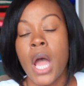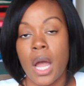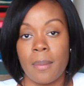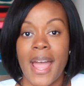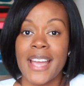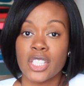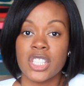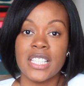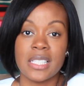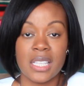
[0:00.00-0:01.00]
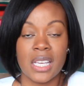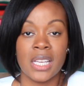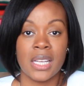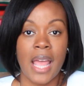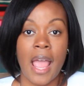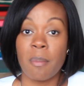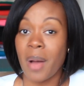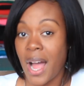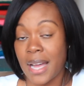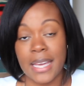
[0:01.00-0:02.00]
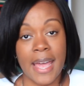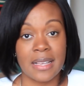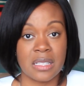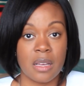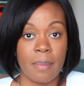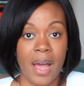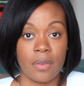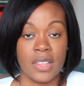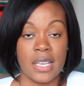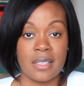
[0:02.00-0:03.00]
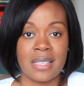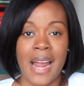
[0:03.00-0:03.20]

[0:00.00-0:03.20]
Um, I actually did a podcast about this,